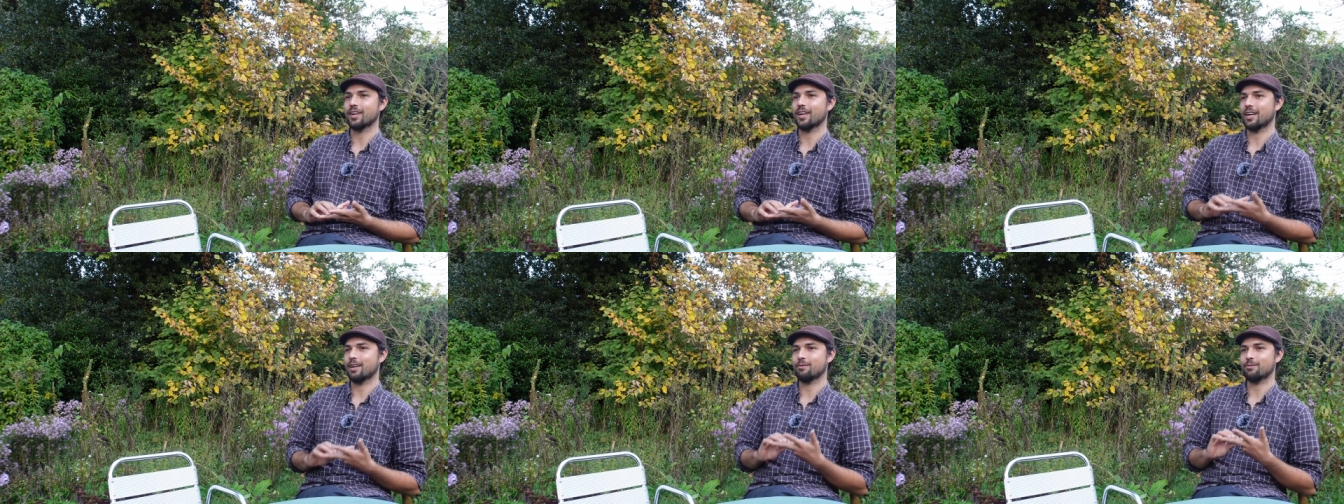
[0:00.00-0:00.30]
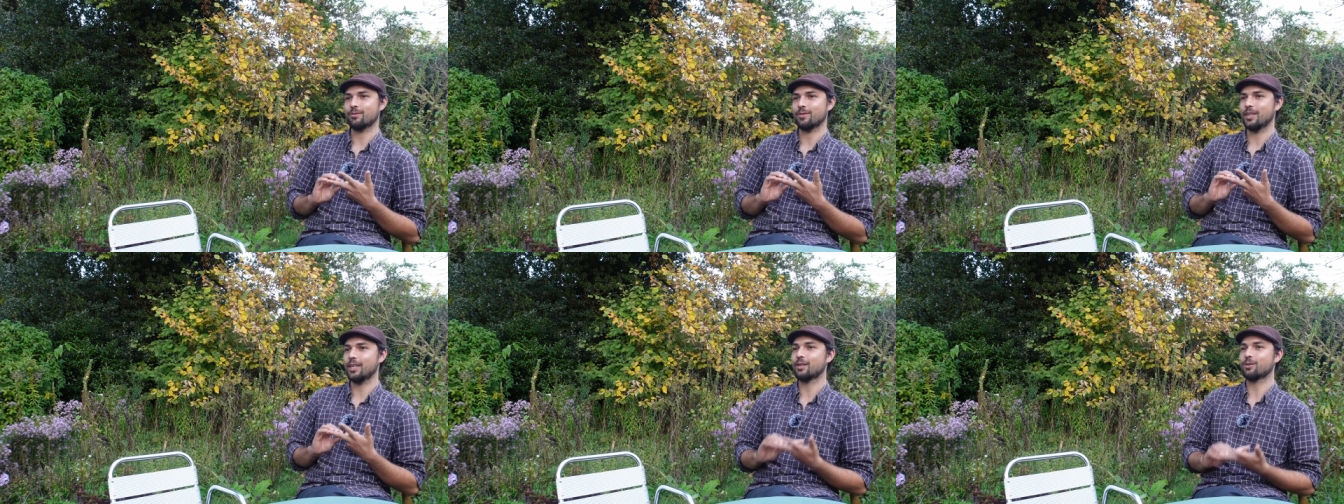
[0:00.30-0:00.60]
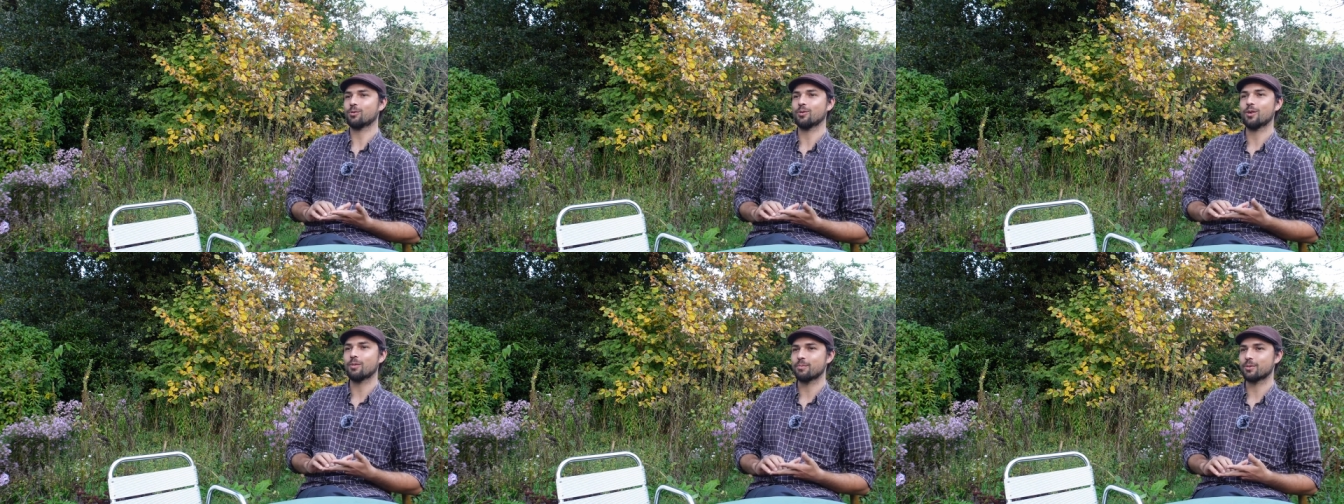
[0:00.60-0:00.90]
have
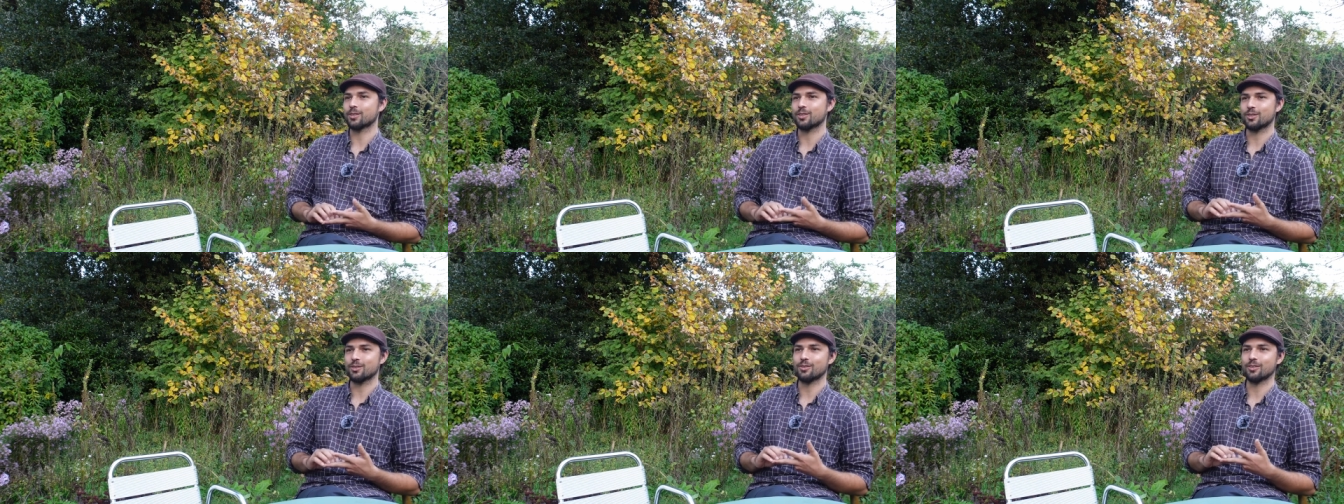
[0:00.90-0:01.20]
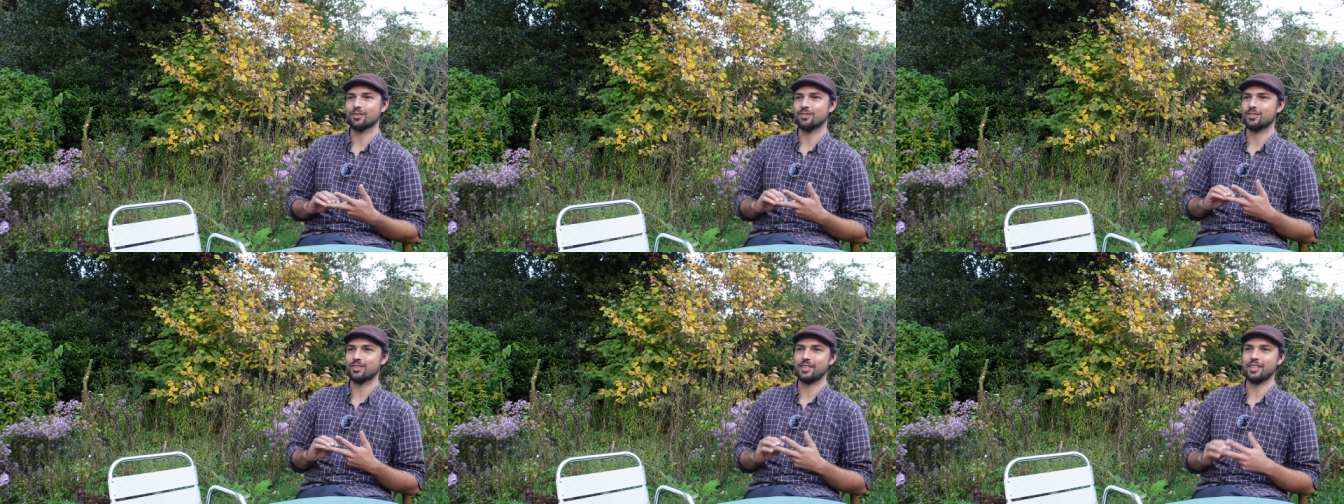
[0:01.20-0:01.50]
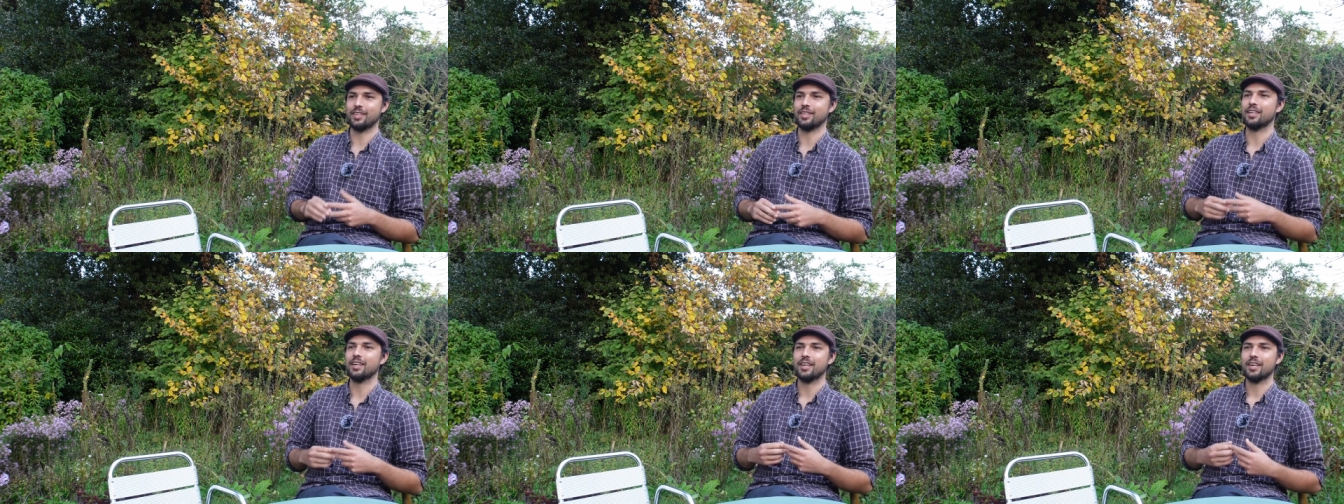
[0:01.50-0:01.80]
equal
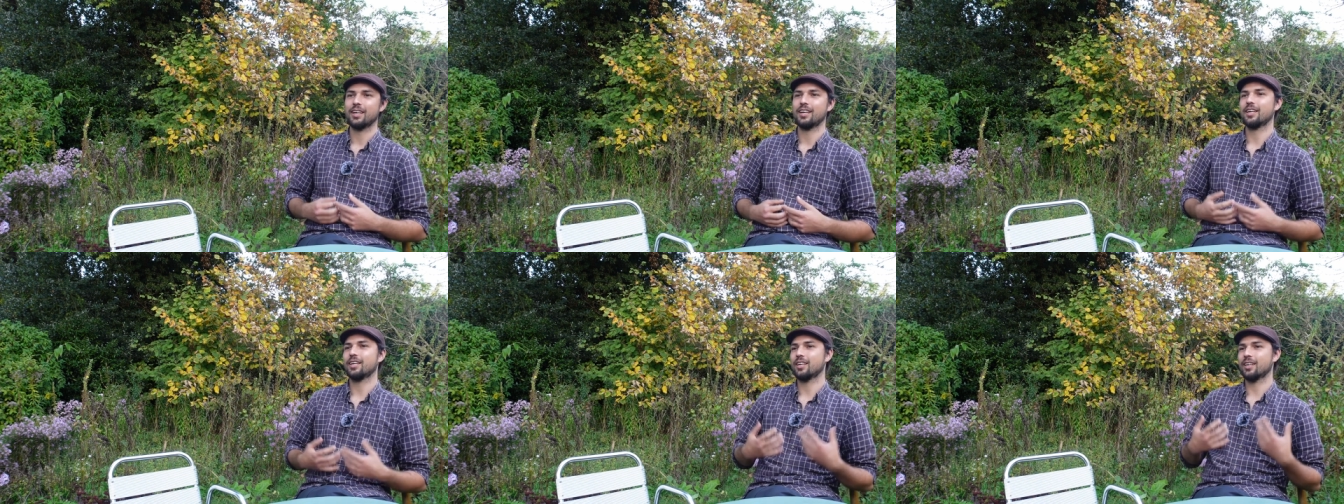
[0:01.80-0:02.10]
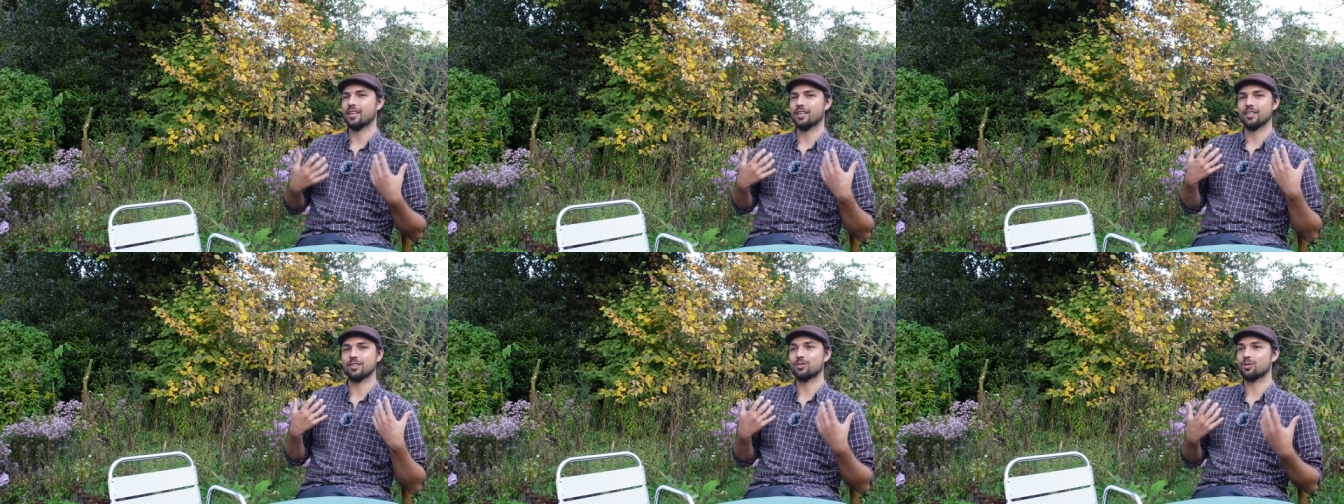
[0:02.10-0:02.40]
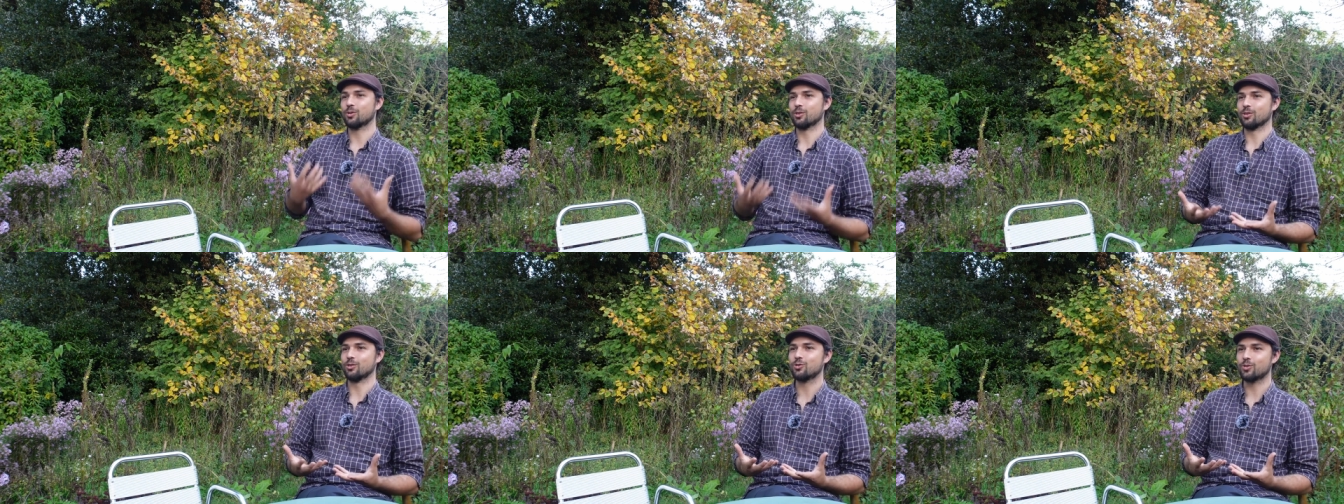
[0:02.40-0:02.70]
opportunity uh,
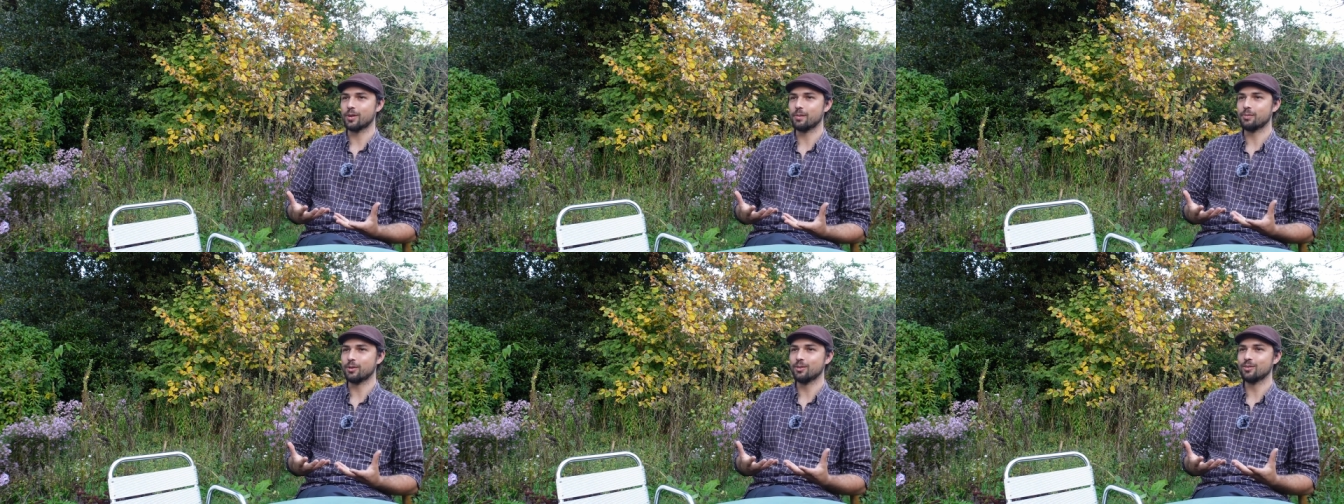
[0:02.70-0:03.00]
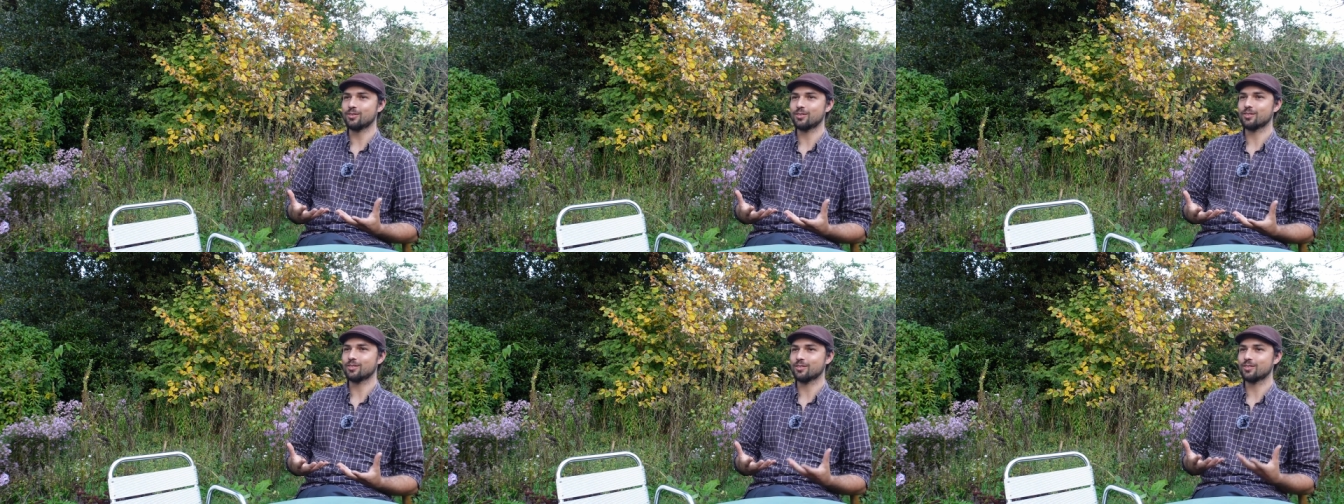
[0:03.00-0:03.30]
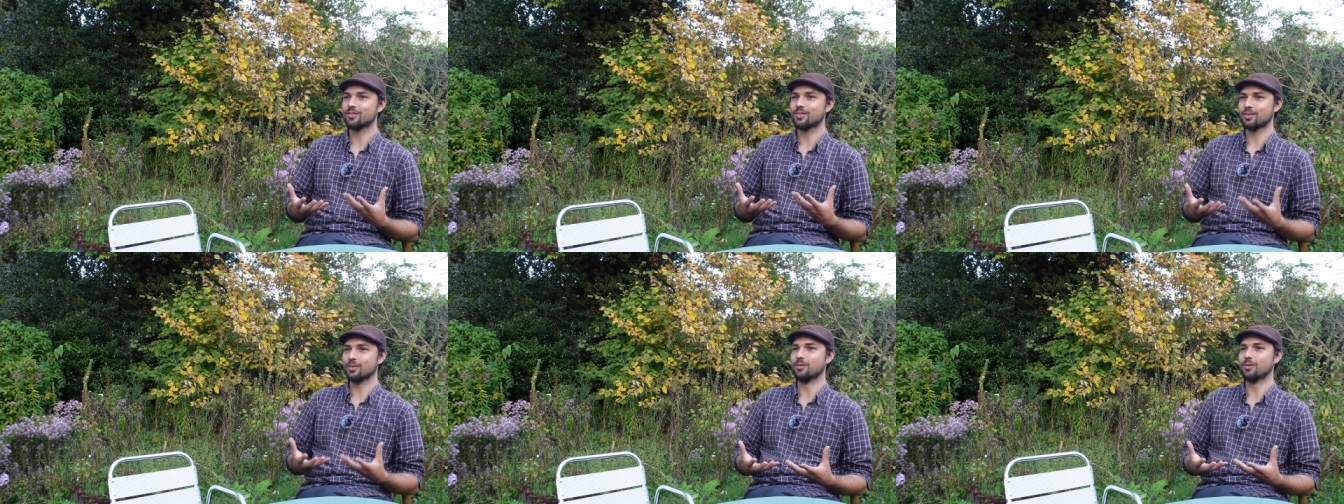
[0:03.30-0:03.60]
to contribute
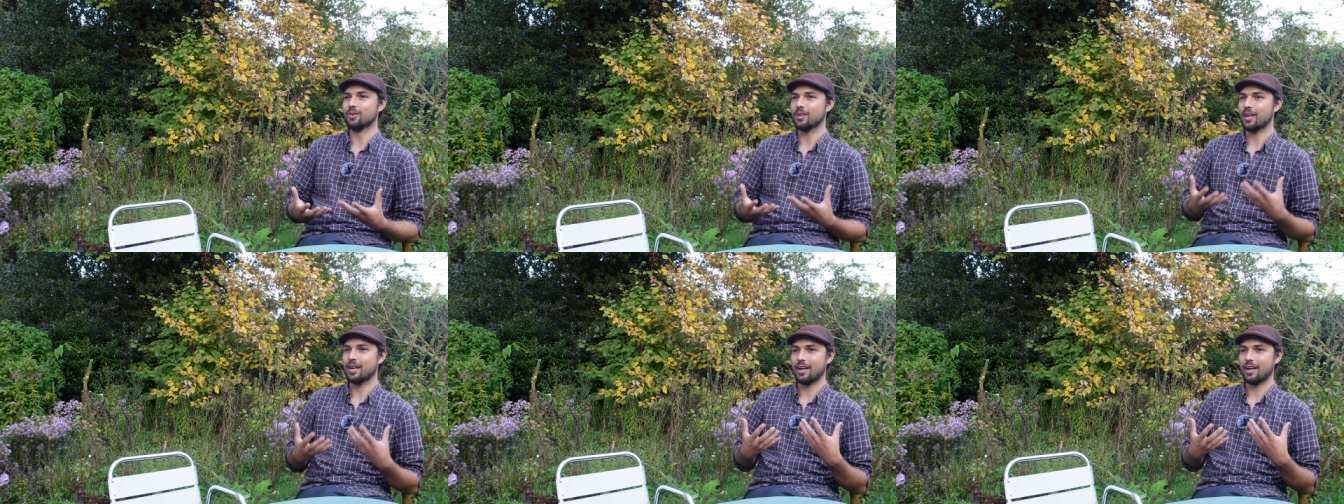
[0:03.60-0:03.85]
to